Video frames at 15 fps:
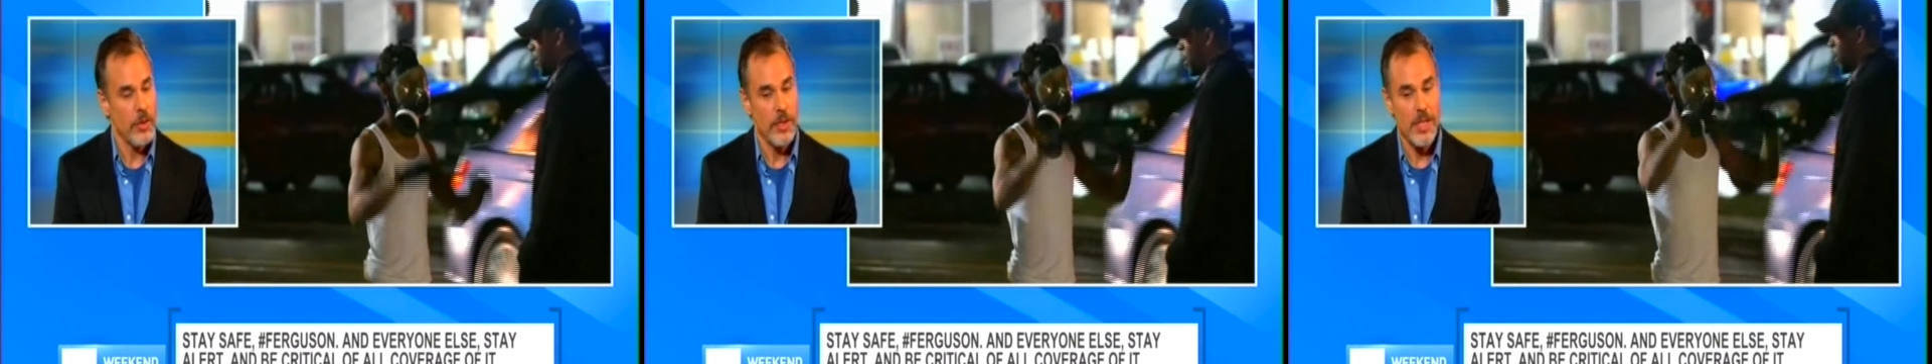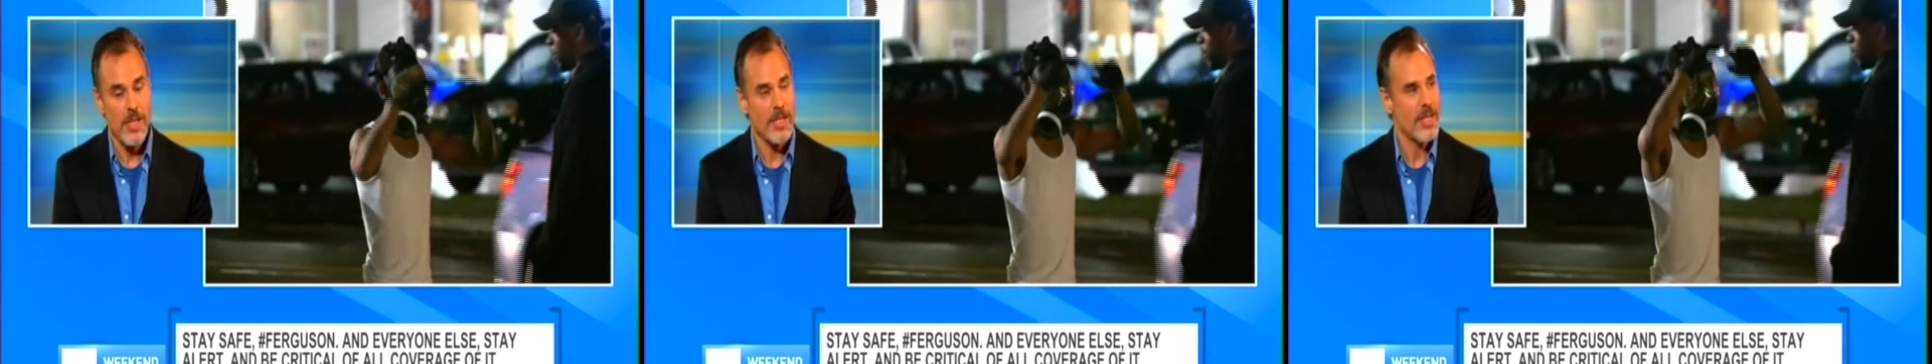
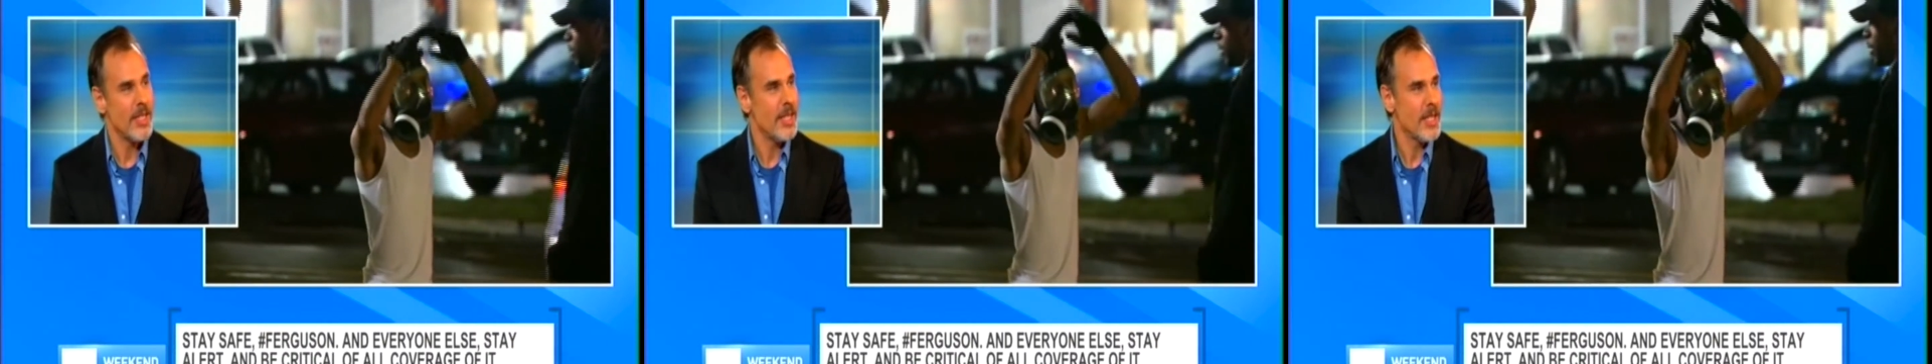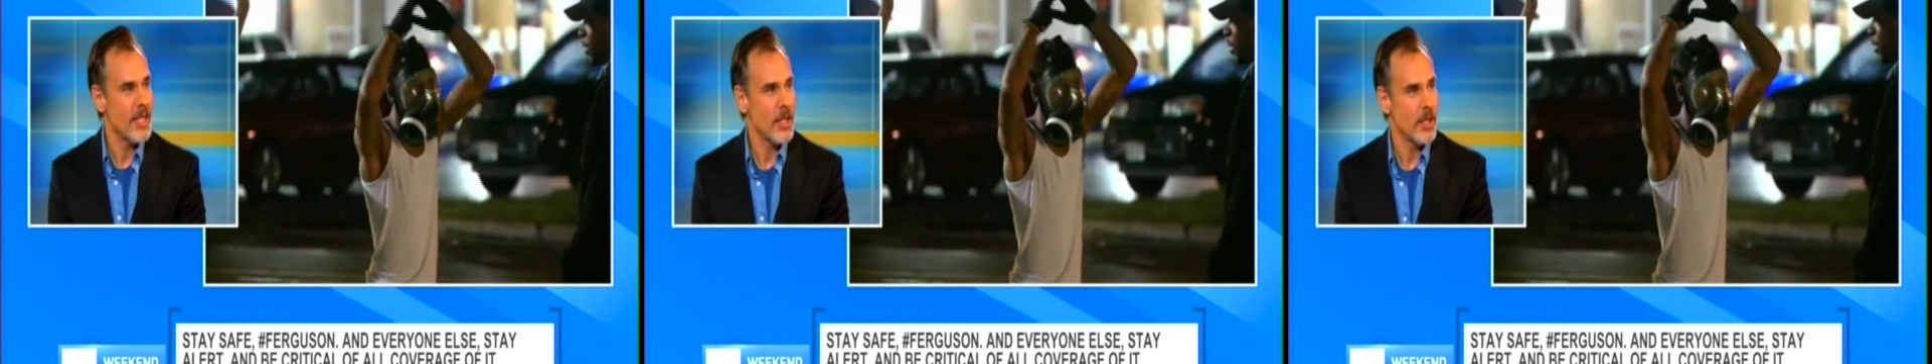And
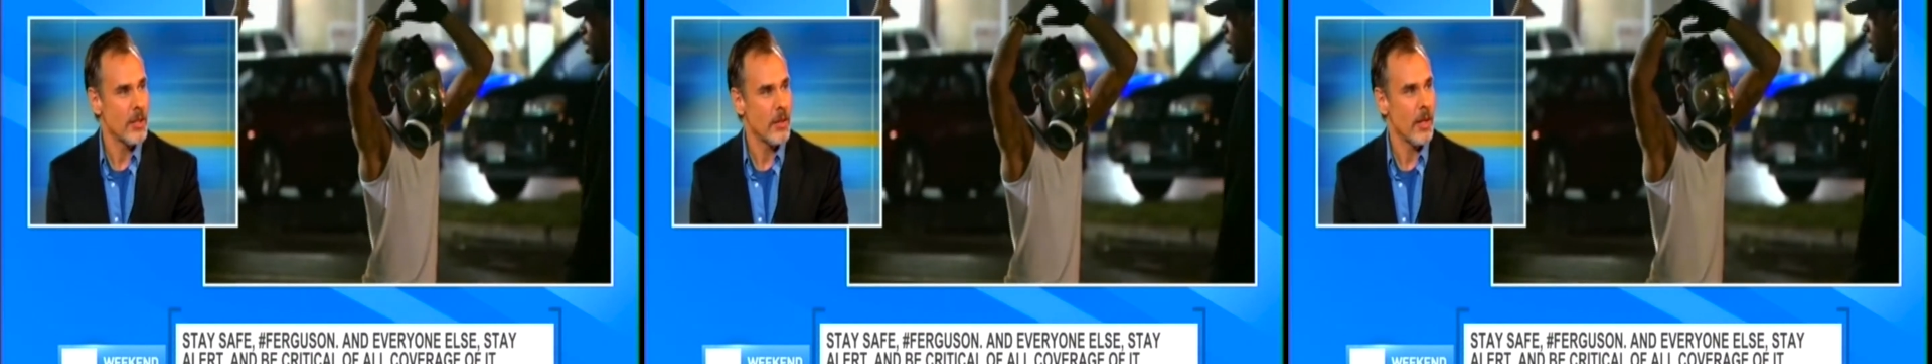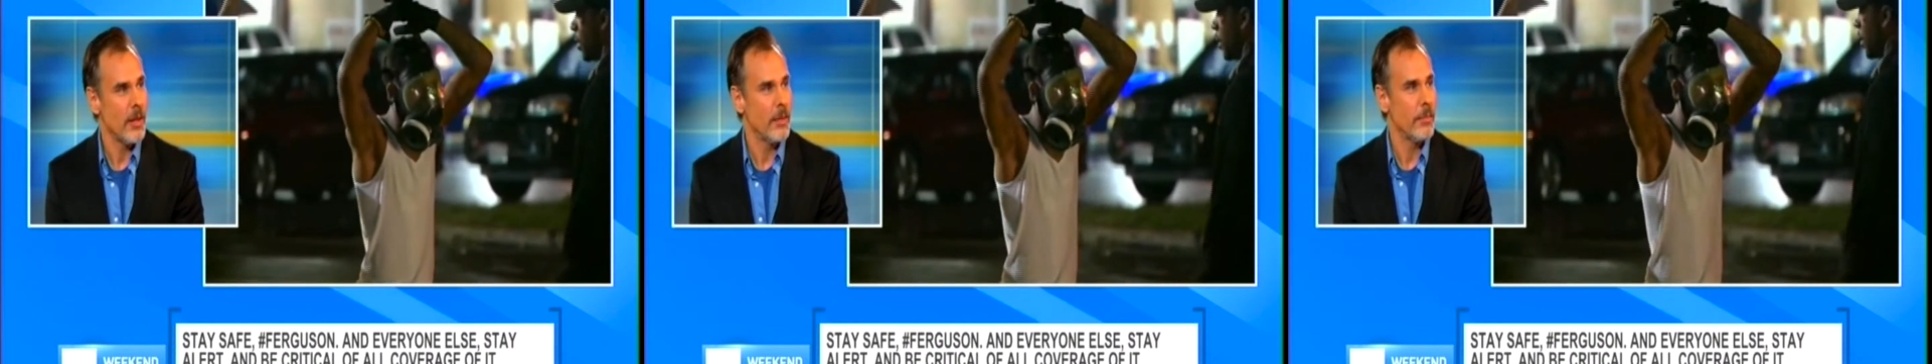this is
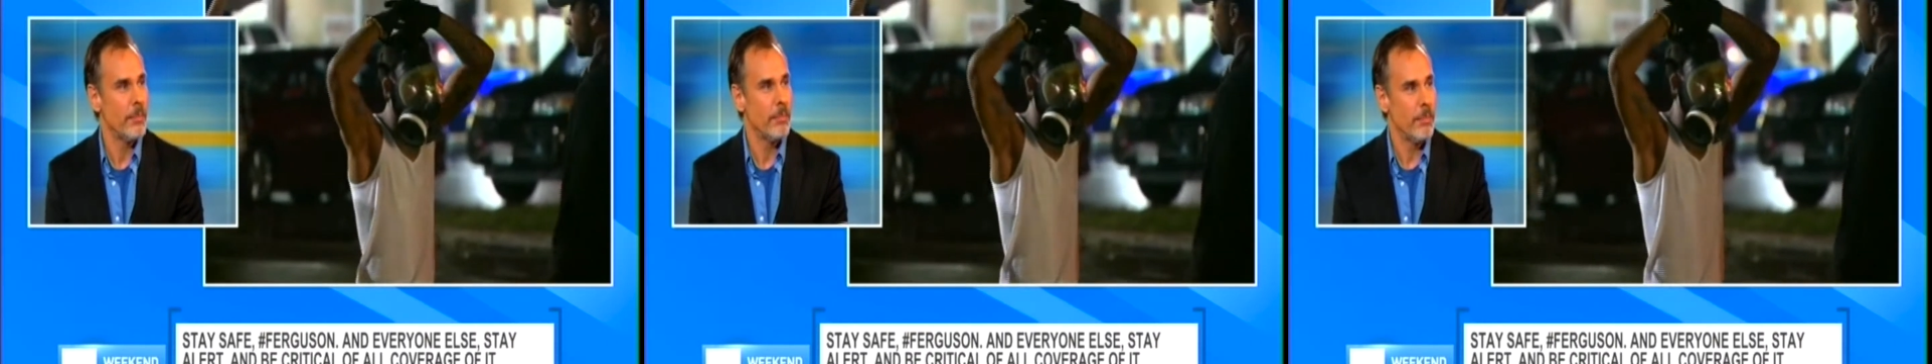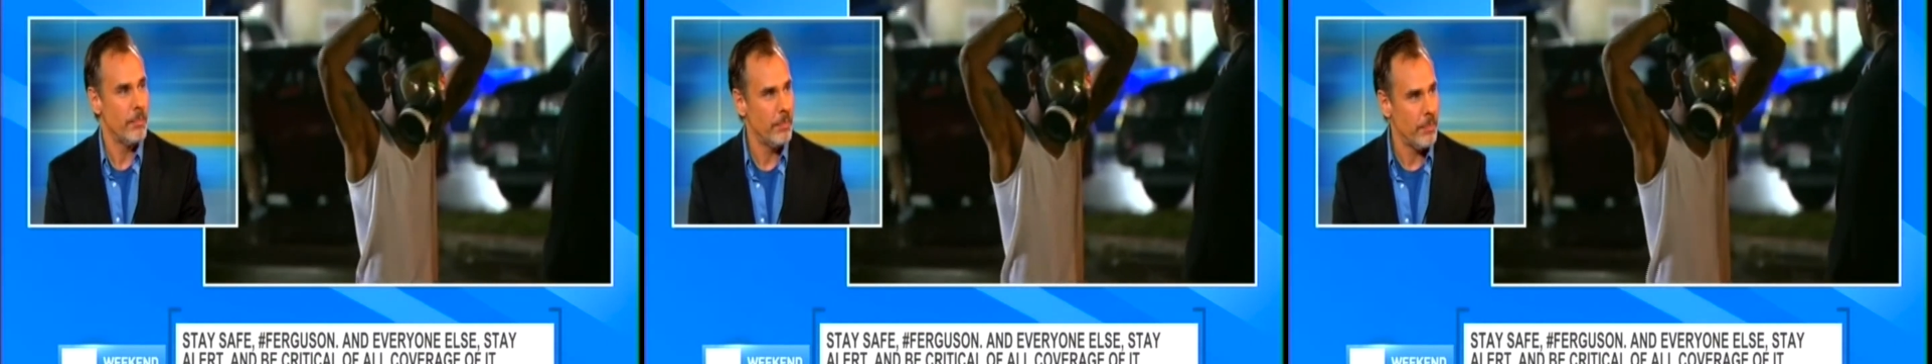
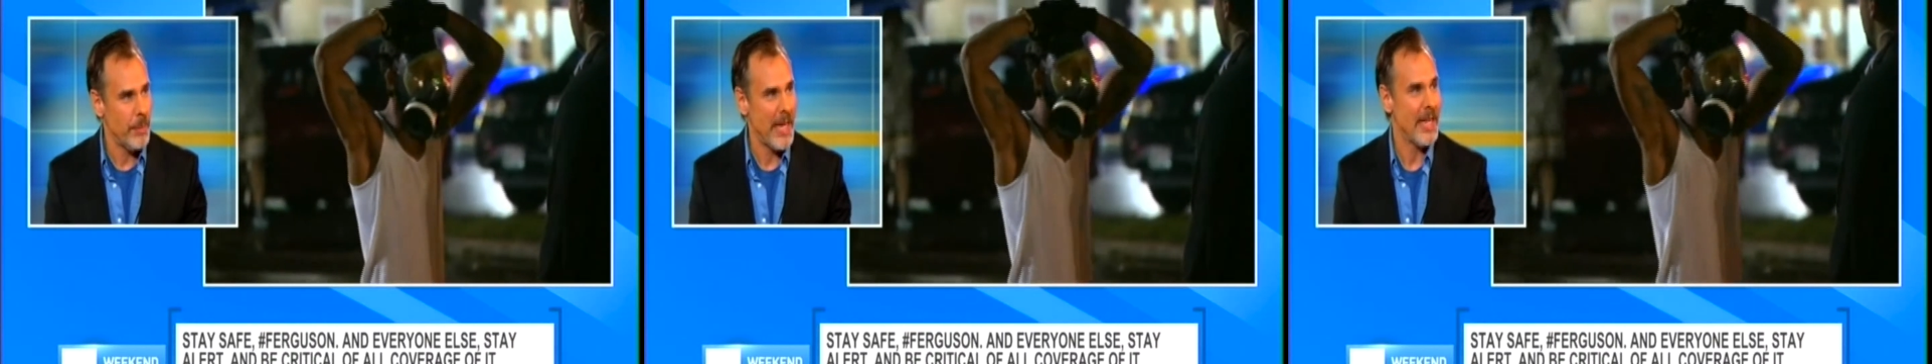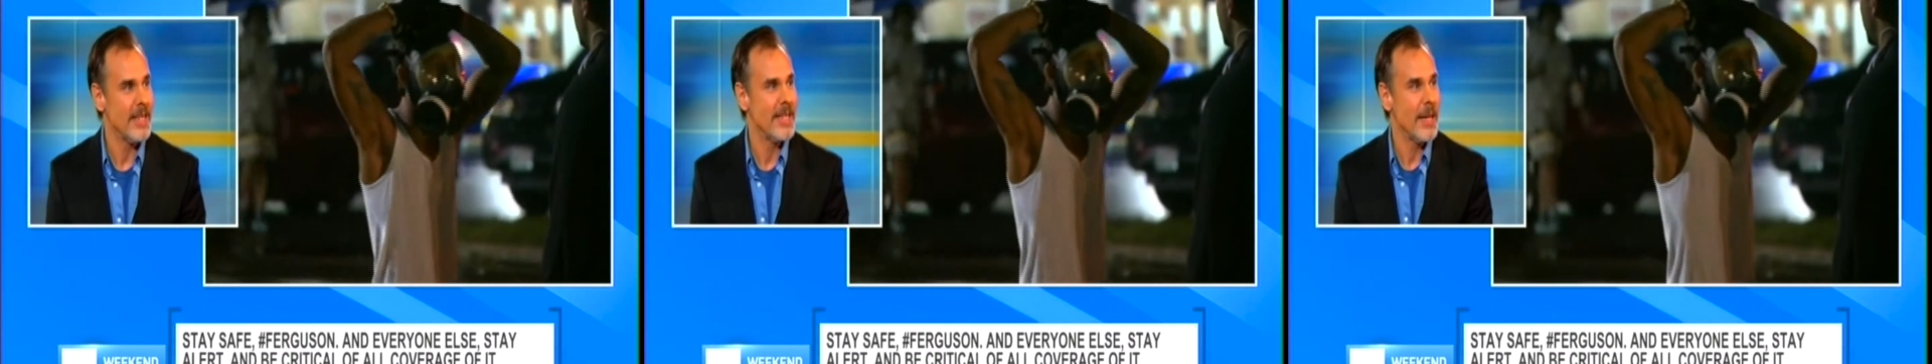
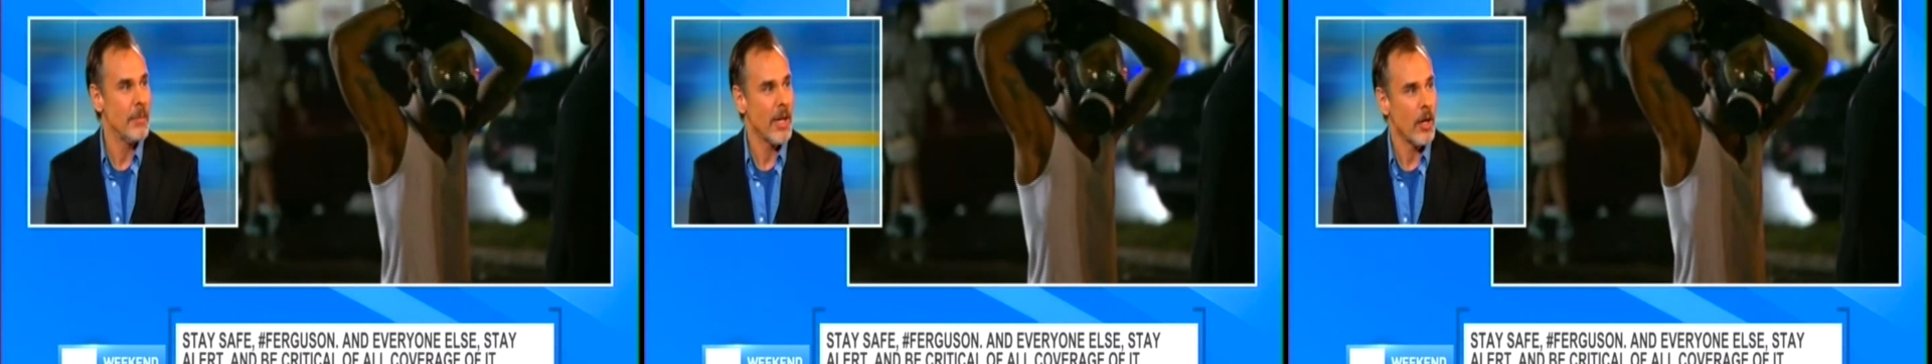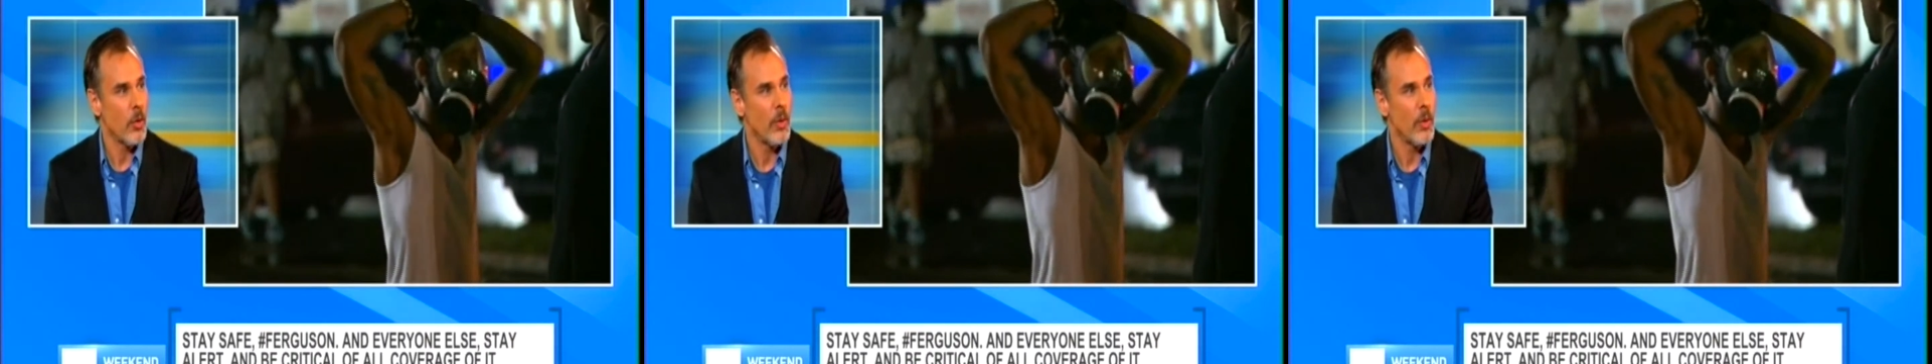pandemic